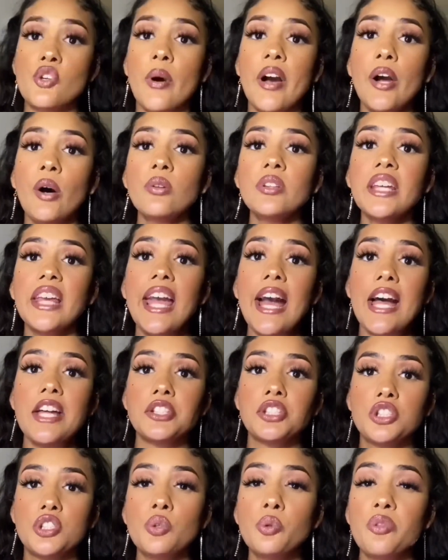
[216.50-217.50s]
I only
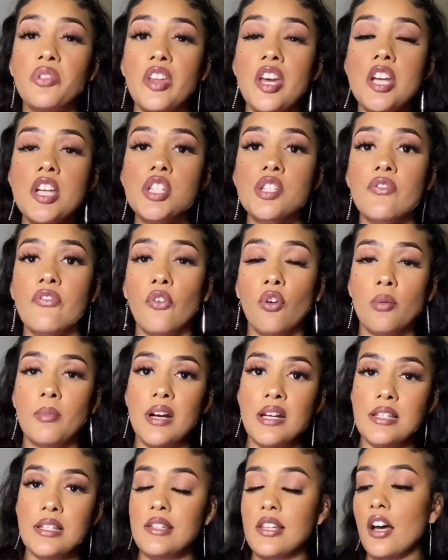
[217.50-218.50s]
got two things for
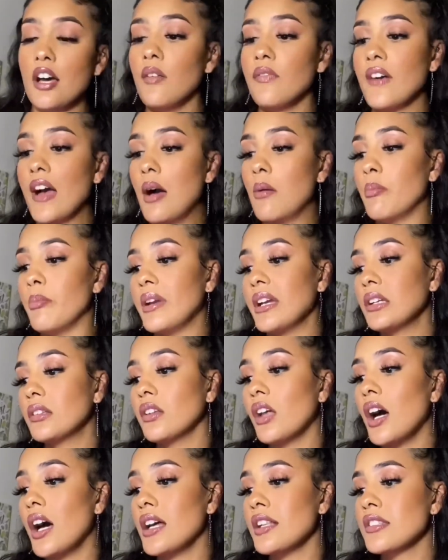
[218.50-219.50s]
myself at Big
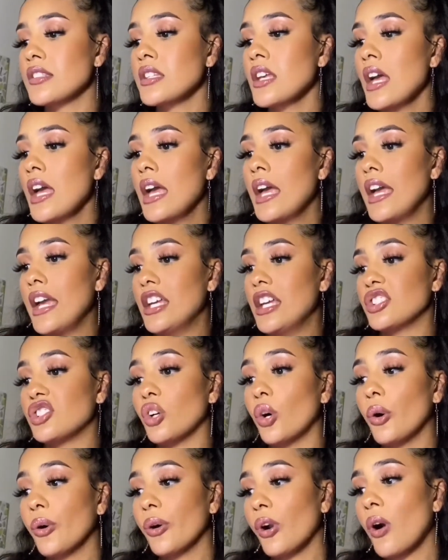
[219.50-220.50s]
Lots. In
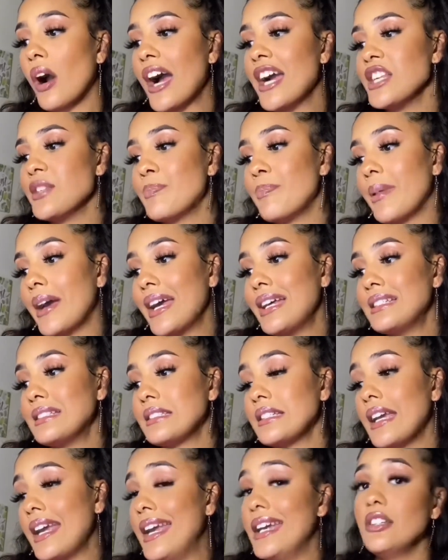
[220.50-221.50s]
total, I
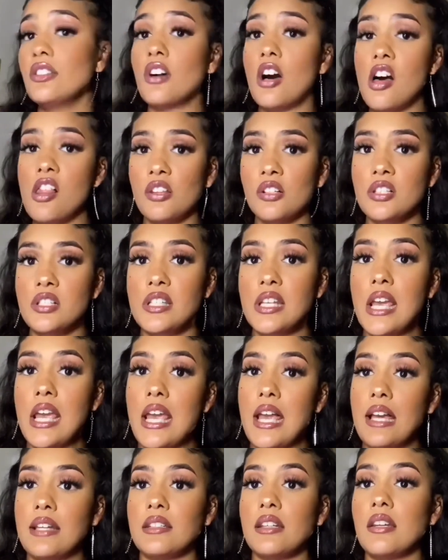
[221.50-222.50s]
spent
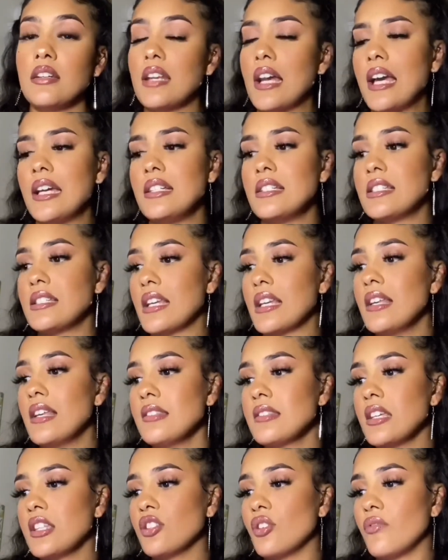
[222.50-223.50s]

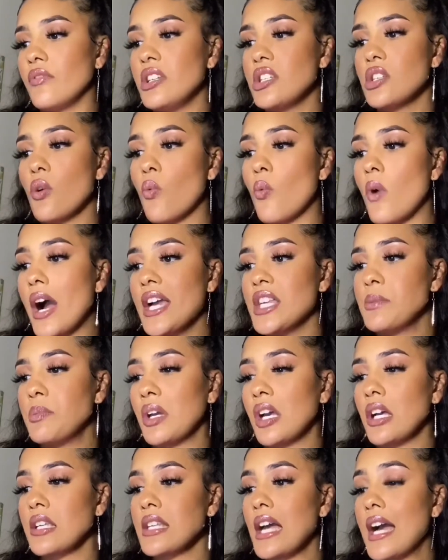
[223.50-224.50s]
$8.09 and the reason why is
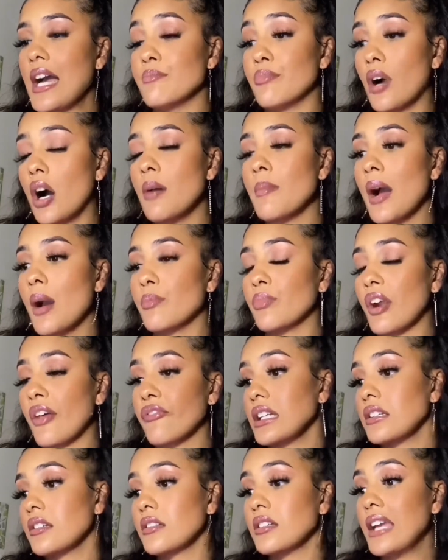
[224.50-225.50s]
because I bought my
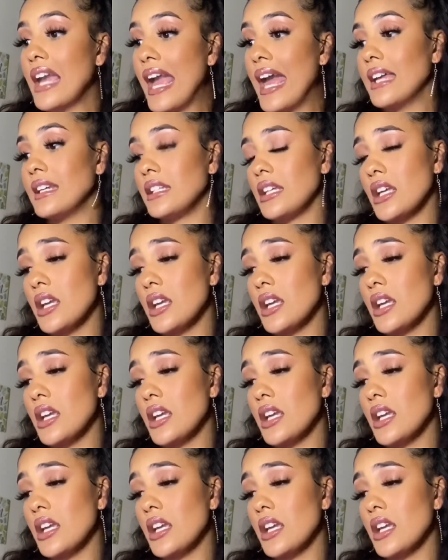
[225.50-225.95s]
brother candy.